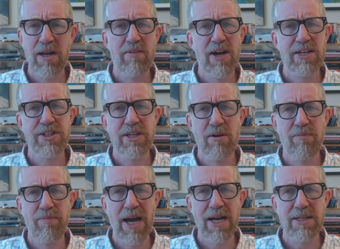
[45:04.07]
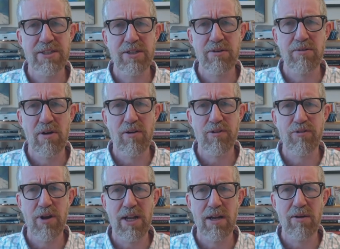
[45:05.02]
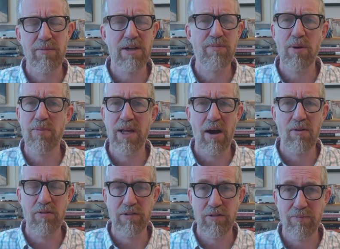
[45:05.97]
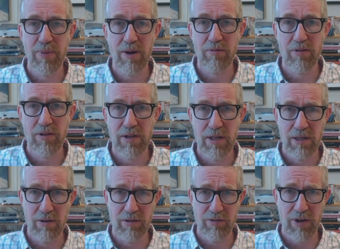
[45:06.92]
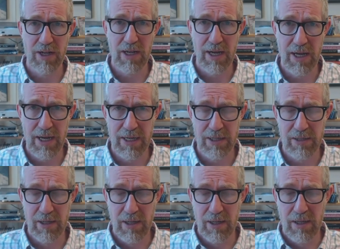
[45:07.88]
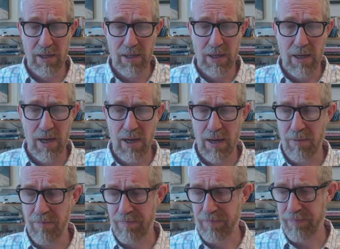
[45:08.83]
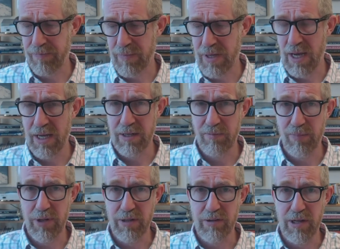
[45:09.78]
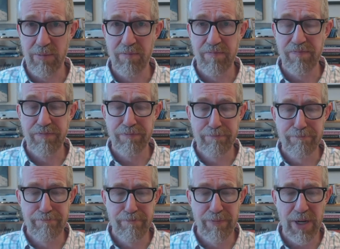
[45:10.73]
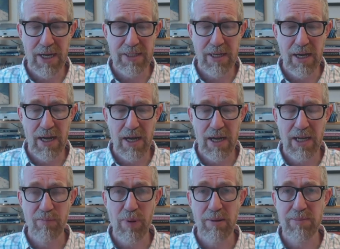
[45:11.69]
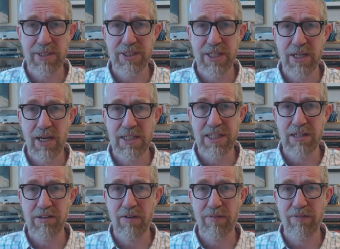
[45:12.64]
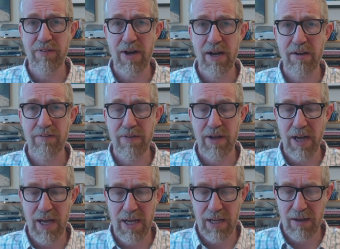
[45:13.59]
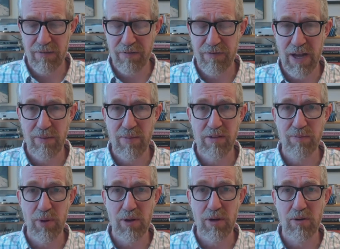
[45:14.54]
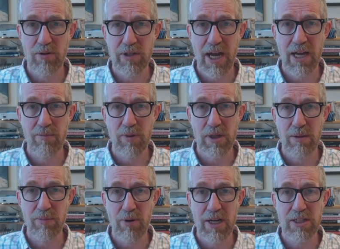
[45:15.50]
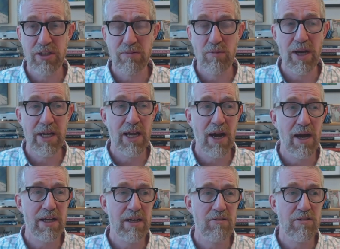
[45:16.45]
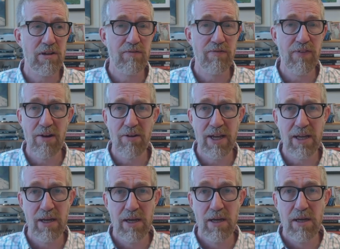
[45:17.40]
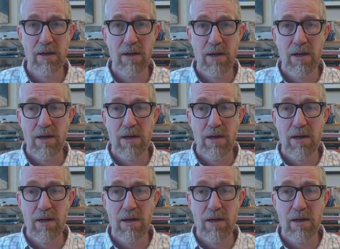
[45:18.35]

He might have actually gone back to Australia. He probably holds a post in Australia and um, and at Princeton. But uh, he published in nineteen seventy-five a famous book called Animal Liberation, where he argues in very